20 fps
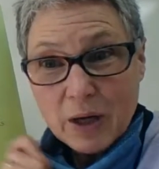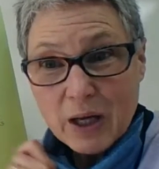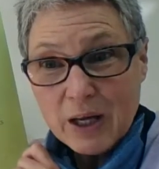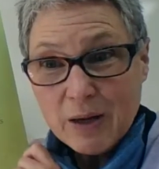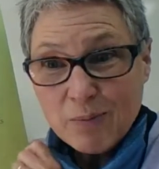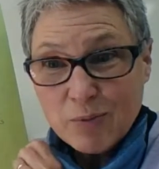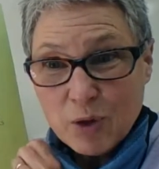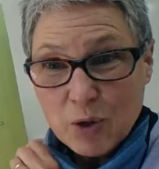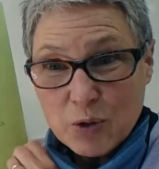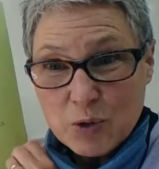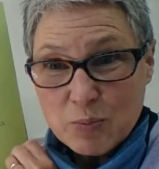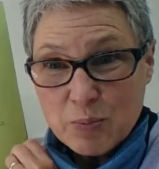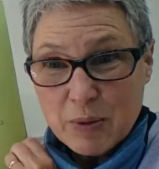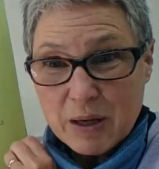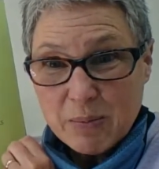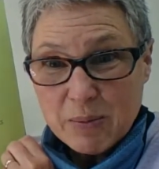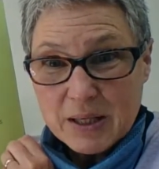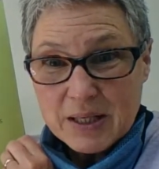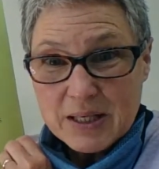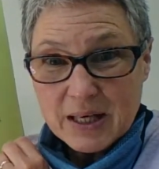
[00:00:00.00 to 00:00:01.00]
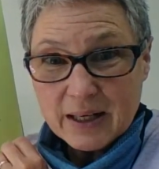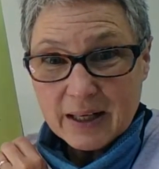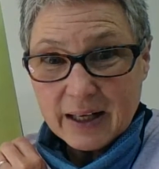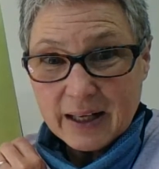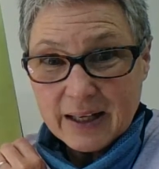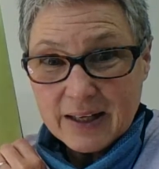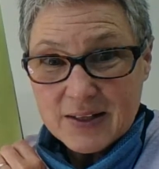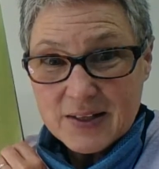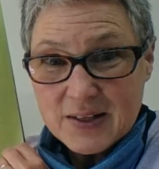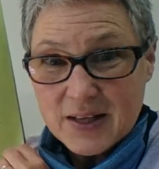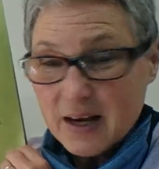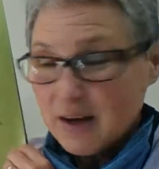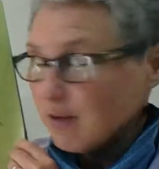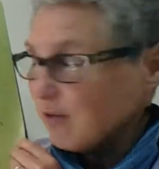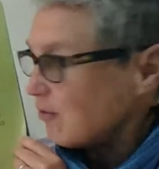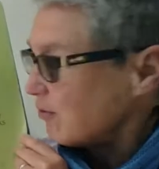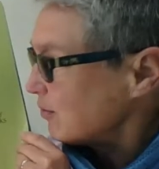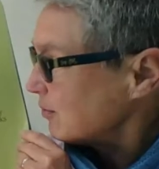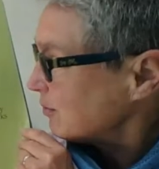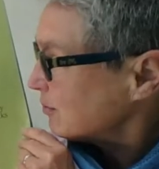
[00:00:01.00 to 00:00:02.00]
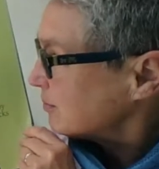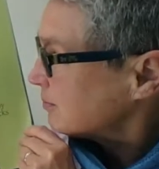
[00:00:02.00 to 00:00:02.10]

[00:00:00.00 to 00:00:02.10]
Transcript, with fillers: keep those baby ducklings safe.